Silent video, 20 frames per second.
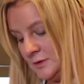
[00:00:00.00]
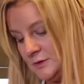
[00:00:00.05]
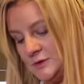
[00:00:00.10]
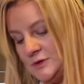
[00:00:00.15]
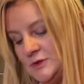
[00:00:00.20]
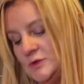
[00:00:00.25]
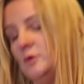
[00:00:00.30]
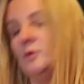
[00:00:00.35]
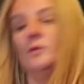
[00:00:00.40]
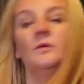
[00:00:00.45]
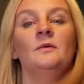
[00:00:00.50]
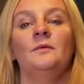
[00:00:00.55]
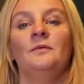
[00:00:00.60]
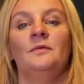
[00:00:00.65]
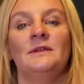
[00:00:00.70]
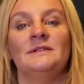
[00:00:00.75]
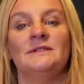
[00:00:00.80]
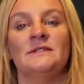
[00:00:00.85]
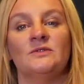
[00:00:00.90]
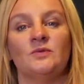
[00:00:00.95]
So
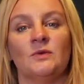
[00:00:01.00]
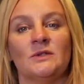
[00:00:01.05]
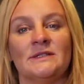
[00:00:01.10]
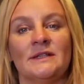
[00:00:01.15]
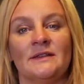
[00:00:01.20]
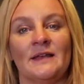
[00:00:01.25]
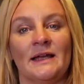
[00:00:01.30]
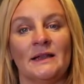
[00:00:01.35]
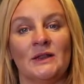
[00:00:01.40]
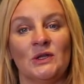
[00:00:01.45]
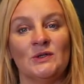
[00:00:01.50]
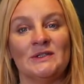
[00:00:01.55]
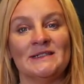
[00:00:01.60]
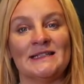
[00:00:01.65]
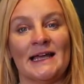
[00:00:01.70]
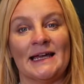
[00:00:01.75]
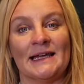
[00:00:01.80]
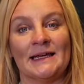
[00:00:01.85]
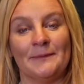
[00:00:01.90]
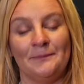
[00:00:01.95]
this is what it then looks
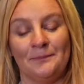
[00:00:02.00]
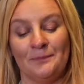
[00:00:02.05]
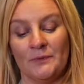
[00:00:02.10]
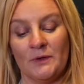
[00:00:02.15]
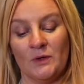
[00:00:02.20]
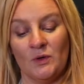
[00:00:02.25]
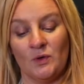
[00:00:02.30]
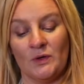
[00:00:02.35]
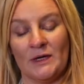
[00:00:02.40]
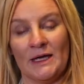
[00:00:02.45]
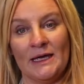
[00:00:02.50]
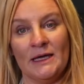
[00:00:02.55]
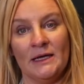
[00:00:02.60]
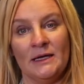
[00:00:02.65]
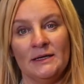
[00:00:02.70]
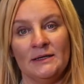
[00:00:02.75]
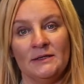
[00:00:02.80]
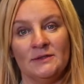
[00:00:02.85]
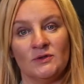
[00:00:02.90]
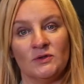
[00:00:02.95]
like.
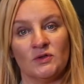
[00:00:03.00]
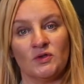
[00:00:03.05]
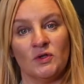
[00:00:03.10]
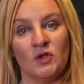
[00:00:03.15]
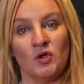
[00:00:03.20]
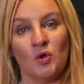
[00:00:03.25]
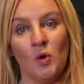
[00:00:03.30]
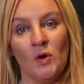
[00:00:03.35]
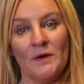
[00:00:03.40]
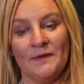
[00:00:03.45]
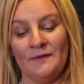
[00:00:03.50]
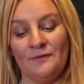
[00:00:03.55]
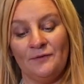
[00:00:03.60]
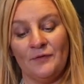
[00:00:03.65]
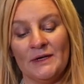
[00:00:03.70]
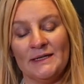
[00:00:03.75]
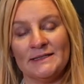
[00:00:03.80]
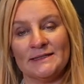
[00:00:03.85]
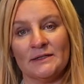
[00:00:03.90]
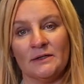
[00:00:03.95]
Okay, so it's going to go in the
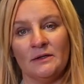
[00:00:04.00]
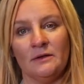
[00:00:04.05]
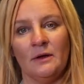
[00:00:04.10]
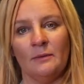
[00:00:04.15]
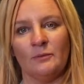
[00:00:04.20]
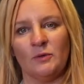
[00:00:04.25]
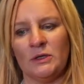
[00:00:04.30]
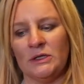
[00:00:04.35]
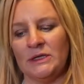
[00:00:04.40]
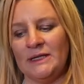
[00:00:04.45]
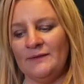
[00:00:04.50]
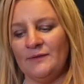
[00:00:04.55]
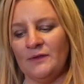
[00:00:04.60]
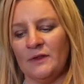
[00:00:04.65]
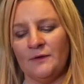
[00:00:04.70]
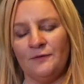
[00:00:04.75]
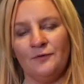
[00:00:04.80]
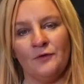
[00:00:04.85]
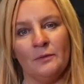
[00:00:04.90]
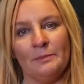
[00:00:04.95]
freezer. I'm going to leave it
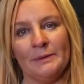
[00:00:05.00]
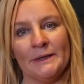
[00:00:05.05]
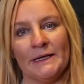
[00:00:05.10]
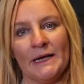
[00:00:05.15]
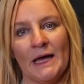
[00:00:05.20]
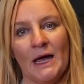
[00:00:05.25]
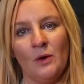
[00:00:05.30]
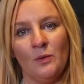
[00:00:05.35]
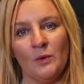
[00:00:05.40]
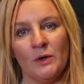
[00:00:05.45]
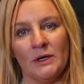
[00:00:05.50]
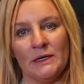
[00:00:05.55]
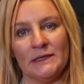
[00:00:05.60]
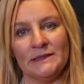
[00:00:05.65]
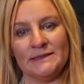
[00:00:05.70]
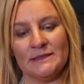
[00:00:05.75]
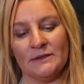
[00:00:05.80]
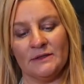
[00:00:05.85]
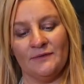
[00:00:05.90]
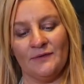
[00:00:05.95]
there for about an hour
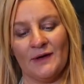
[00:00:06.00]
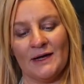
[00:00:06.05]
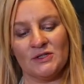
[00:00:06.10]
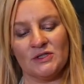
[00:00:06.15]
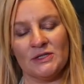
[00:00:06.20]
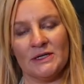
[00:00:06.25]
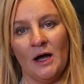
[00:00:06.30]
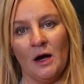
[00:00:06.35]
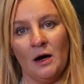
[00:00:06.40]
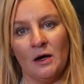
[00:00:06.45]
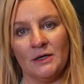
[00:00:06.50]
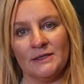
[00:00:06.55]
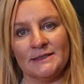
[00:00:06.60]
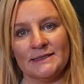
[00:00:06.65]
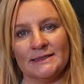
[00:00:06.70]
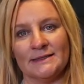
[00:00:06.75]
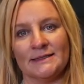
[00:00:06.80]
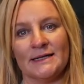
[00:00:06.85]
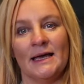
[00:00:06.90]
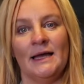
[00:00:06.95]
until they've actually
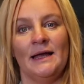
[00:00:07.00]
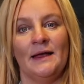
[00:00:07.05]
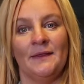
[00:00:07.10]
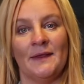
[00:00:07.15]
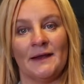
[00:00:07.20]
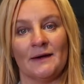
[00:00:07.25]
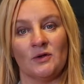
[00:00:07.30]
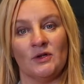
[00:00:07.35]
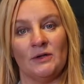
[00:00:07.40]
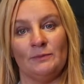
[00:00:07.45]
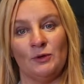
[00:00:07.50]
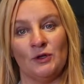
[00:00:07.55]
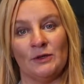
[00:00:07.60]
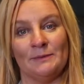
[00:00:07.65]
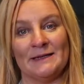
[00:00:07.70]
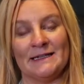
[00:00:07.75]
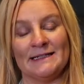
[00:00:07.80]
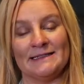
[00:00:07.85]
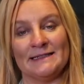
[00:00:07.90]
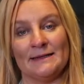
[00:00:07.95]
hardened. And then I'm going to put
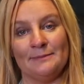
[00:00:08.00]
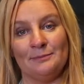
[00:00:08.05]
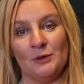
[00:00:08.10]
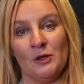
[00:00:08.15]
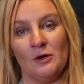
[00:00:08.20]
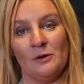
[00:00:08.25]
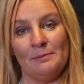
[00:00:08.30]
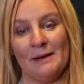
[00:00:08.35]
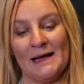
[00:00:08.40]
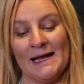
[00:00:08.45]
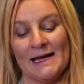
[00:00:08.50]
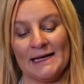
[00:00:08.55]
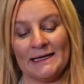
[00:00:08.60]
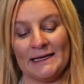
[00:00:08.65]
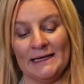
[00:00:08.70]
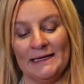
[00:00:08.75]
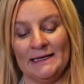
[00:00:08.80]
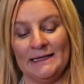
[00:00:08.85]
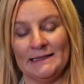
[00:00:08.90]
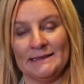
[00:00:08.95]
them in a Ziploc bag,
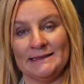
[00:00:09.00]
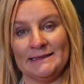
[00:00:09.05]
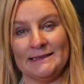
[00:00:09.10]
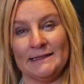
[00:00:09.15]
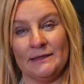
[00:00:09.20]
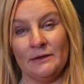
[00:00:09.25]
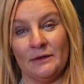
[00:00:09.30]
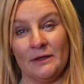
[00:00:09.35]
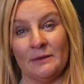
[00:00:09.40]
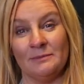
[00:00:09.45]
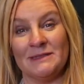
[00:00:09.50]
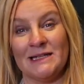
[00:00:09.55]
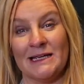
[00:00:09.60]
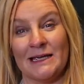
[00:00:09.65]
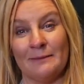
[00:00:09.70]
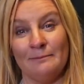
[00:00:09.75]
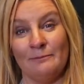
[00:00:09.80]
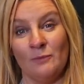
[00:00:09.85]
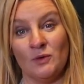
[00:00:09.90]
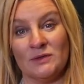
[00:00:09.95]
seal them,
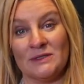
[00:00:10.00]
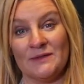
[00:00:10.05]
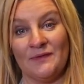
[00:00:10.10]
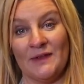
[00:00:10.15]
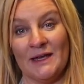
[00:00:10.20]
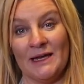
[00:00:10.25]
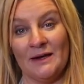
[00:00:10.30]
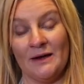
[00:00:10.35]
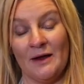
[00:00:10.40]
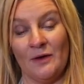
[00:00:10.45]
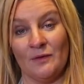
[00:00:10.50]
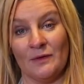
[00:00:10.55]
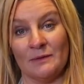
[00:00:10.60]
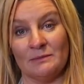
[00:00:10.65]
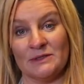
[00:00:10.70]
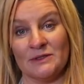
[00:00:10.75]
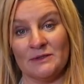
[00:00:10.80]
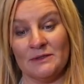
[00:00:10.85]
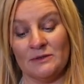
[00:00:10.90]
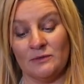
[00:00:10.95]
taking most of the air out of
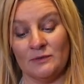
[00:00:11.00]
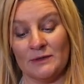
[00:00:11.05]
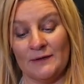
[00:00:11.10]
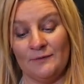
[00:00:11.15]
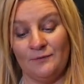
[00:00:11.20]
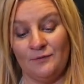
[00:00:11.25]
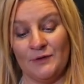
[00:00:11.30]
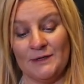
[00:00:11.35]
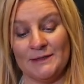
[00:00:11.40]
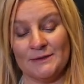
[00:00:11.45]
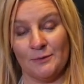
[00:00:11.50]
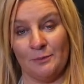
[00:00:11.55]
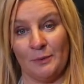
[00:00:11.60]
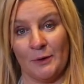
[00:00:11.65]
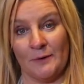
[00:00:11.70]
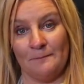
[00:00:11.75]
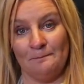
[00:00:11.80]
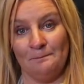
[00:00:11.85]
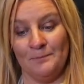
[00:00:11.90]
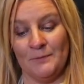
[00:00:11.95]
them so they don't get freezer
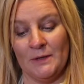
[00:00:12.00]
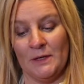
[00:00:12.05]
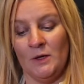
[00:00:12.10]
burn.